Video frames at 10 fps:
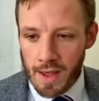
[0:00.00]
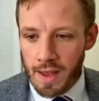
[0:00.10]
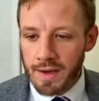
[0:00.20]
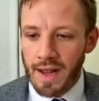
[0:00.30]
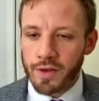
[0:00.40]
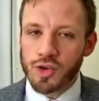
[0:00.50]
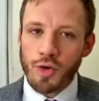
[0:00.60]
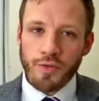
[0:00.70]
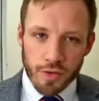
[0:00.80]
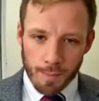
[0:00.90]
Now, the
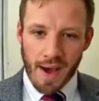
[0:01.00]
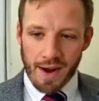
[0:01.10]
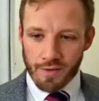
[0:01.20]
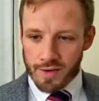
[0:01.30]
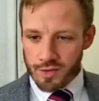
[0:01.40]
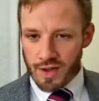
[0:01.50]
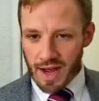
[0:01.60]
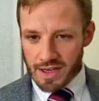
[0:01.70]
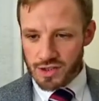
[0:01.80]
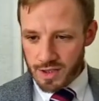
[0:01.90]
truth of the matter is that
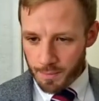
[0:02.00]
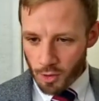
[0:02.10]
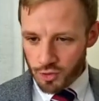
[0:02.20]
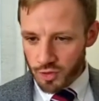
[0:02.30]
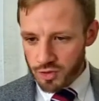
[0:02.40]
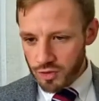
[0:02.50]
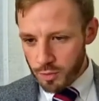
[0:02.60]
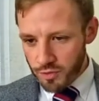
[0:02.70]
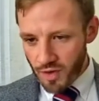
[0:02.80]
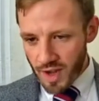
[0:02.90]
actually most Christians
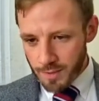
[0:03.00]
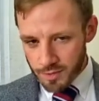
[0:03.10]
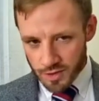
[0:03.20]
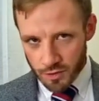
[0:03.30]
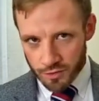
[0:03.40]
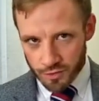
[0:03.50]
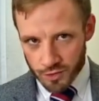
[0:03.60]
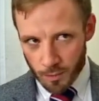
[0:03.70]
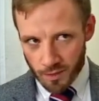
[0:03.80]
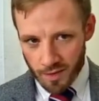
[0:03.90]
would find themselves
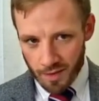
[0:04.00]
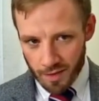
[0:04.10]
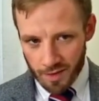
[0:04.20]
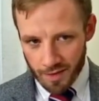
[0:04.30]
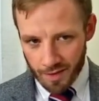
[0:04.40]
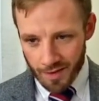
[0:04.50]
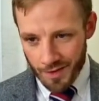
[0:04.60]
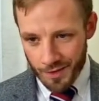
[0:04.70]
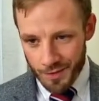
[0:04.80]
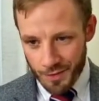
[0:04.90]
somewhere
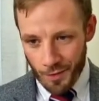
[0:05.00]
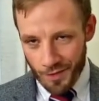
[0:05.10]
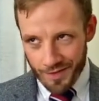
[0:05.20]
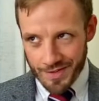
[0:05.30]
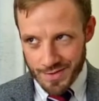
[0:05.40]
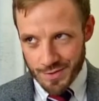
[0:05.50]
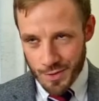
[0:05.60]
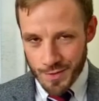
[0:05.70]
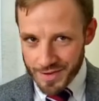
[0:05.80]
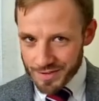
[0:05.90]
not at these
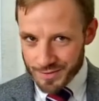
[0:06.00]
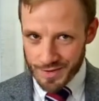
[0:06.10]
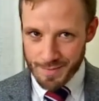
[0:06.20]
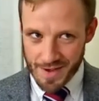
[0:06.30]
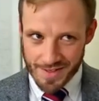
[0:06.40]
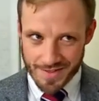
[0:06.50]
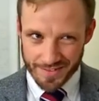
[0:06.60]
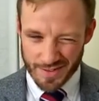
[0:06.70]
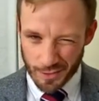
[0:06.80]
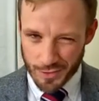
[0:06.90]
two extreme ends, and
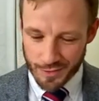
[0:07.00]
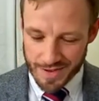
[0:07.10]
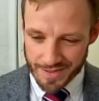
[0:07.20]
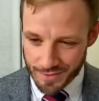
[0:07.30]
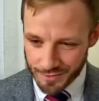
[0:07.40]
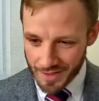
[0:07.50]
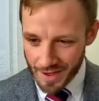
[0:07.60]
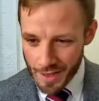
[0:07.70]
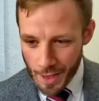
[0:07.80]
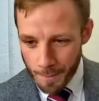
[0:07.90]
there's lots of reasons for
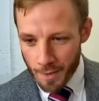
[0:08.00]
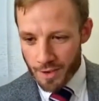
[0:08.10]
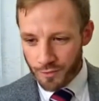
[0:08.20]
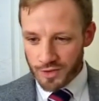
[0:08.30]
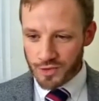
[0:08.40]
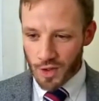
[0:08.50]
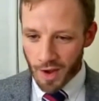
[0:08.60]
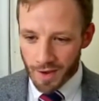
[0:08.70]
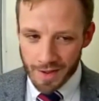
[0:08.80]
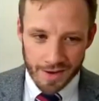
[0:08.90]
that. But if we
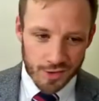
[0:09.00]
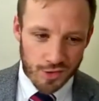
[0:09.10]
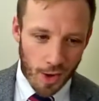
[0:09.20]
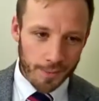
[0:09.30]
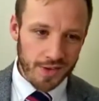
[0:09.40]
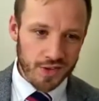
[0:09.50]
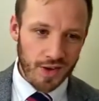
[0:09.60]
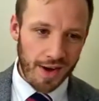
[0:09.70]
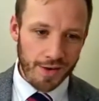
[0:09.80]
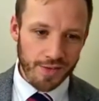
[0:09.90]
start, let's start with this
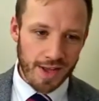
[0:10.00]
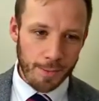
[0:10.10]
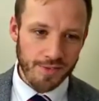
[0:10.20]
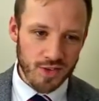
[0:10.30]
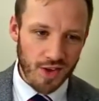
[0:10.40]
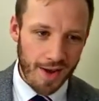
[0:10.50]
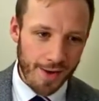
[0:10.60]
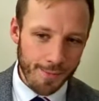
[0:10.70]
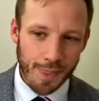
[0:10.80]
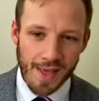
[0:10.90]
guy over here with his
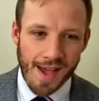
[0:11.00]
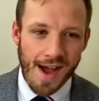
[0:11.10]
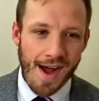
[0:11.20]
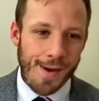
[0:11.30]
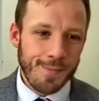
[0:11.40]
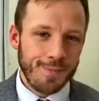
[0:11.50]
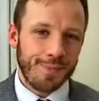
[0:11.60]
tie on.